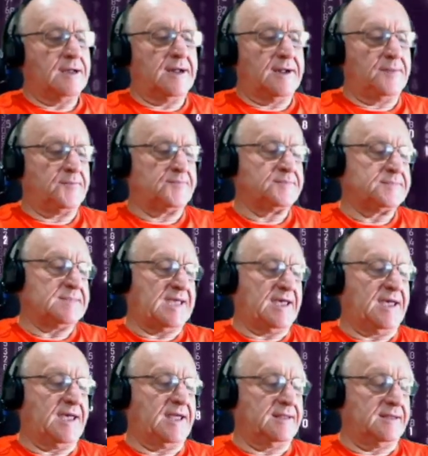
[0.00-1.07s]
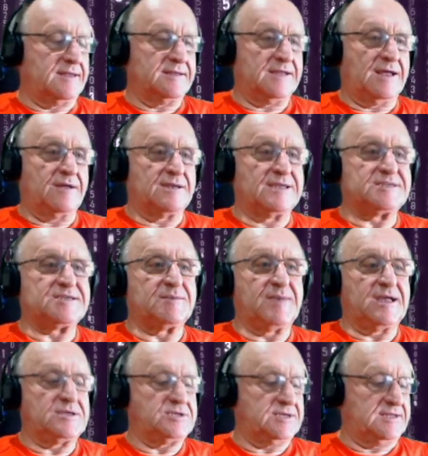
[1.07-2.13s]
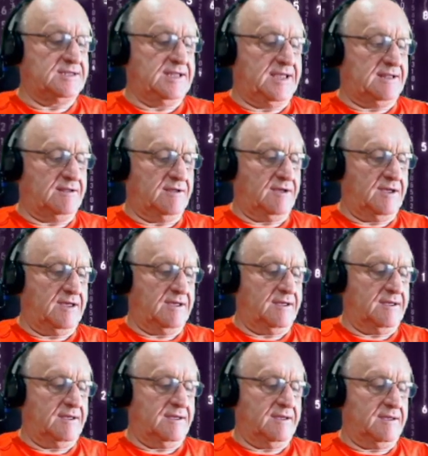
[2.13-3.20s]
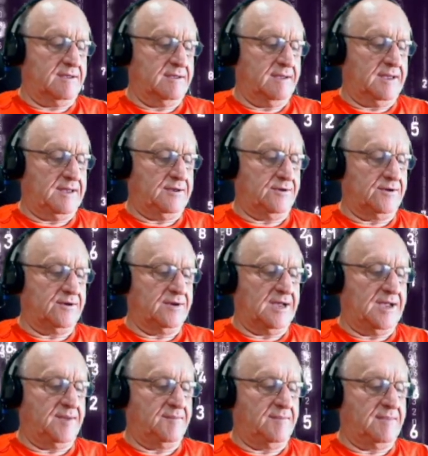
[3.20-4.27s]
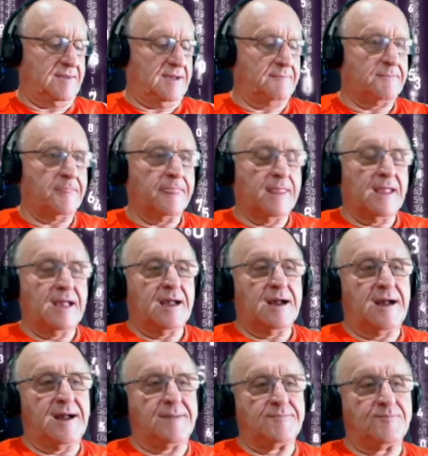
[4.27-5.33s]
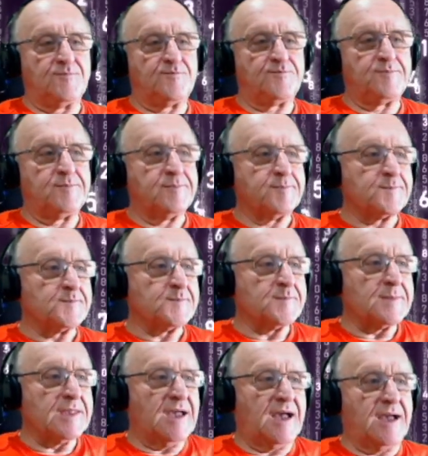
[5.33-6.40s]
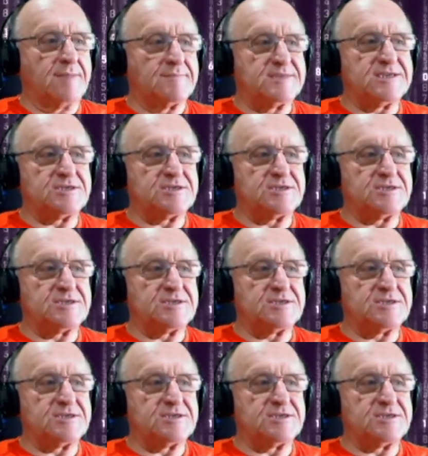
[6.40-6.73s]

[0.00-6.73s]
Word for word: Um, and now let's imagine that uh, I don't know. I'm I'm I'm